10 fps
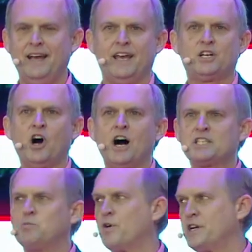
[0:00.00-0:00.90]
It
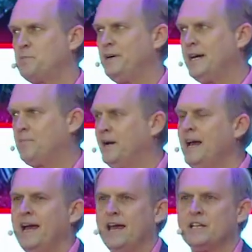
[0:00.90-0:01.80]
costs more to speed up
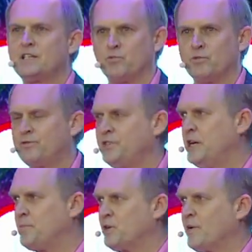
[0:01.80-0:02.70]
and it's
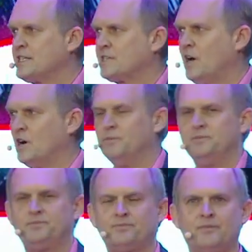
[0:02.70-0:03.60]
cheaper to run slow
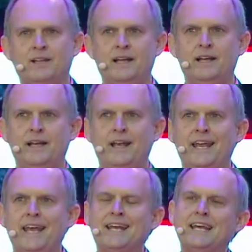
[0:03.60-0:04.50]

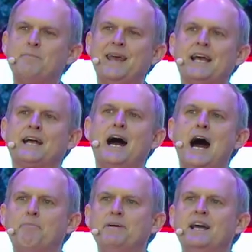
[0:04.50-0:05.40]
it can make a
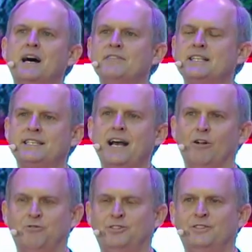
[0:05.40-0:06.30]
copy of
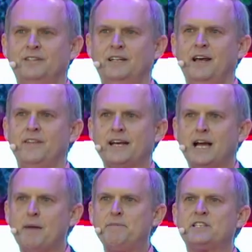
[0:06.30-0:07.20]
itself. That
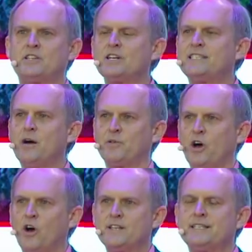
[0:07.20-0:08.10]
copy starts out with
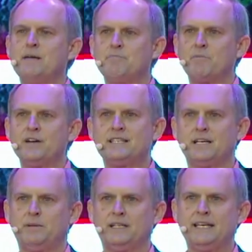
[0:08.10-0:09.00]
all the same memories and
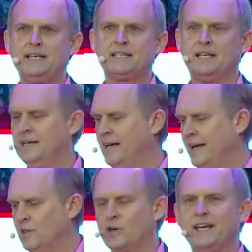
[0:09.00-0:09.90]
abilities,
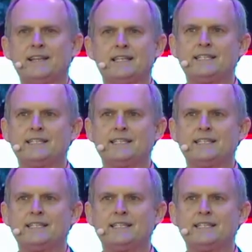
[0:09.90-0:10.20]
looking at the